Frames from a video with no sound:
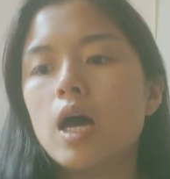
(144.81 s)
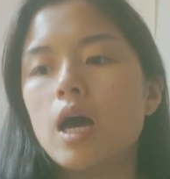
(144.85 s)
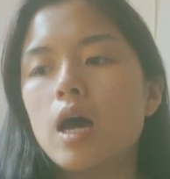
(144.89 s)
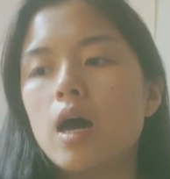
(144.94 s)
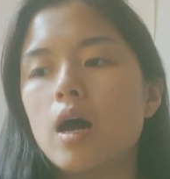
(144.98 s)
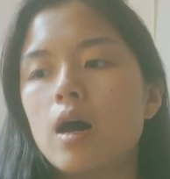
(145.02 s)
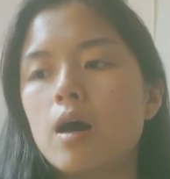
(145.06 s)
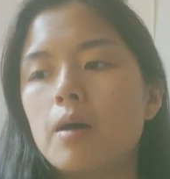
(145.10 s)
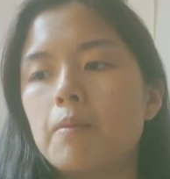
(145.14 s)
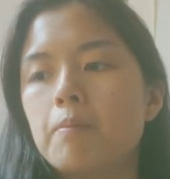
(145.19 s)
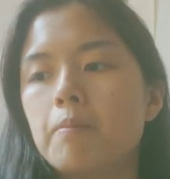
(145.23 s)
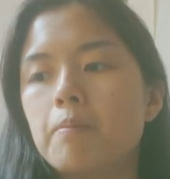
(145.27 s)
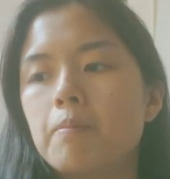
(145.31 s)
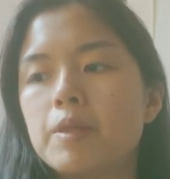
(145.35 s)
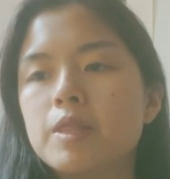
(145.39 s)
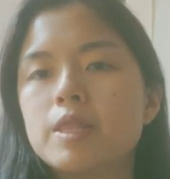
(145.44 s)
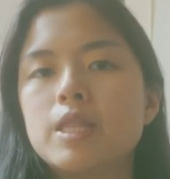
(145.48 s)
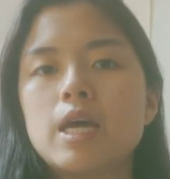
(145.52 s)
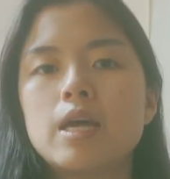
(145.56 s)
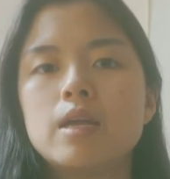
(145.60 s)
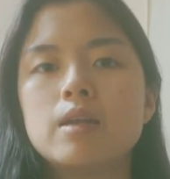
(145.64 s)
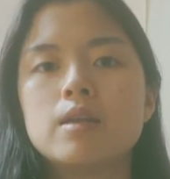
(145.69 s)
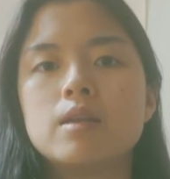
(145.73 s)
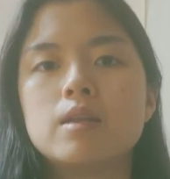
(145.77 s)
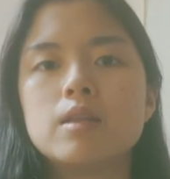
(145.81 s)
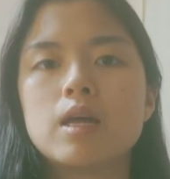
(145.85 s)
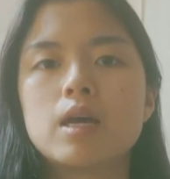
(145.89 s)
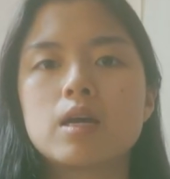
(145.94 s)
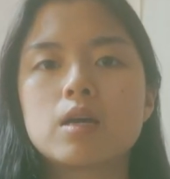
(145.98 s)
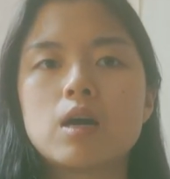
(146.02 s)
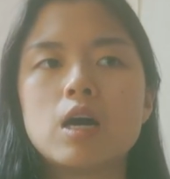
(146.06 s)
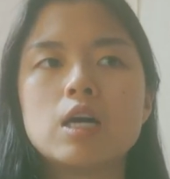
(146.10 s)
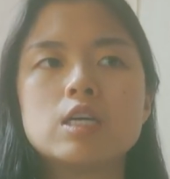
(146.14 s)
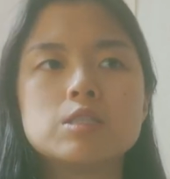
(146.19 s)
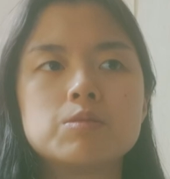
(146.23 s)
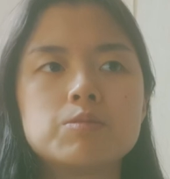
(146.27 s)
But then
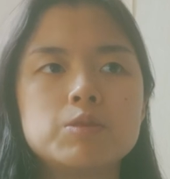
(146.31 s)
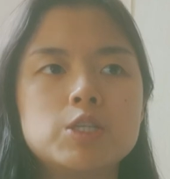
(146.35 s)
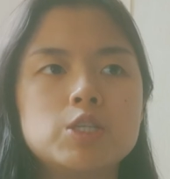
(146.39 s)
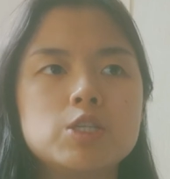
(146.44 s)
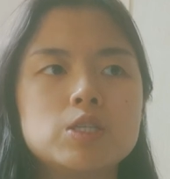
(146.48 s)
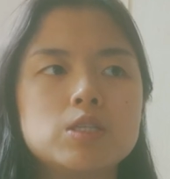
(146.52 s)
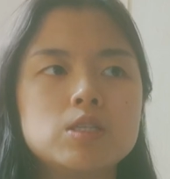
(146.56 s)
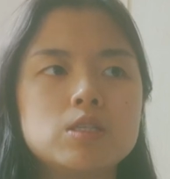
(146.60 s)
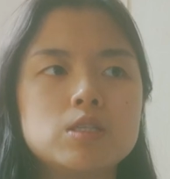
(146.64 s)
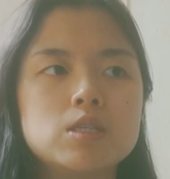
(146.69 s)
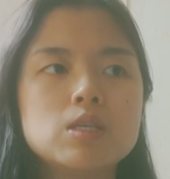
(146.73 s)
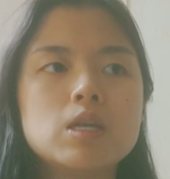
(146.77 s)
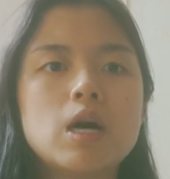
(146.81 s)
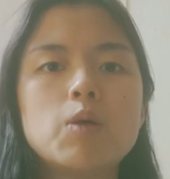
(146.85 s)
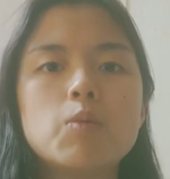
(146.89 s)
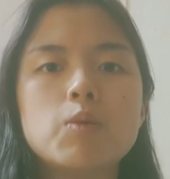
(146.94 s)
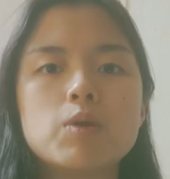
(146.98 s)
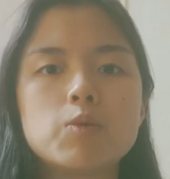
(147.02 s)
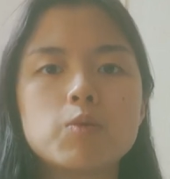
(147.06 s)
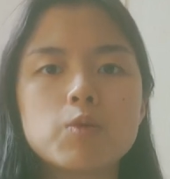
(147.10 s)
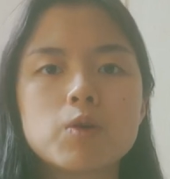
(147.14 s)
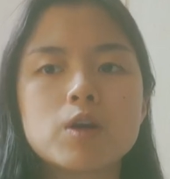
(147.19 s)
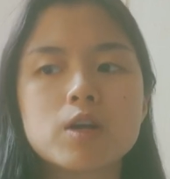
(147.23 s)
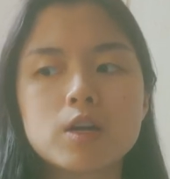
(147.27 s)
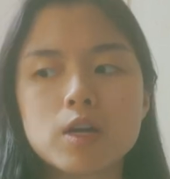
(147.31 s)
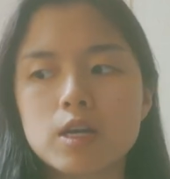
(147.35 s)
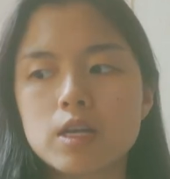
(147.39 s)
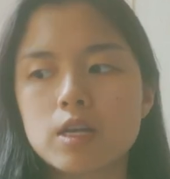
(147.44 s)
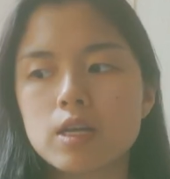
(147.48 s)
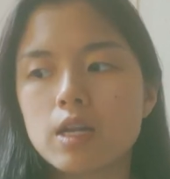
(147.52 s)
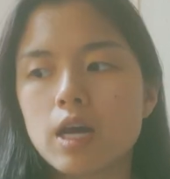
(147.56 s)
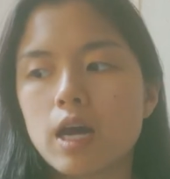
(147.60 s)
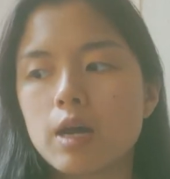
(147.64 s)
that caused me just to not want to work on it.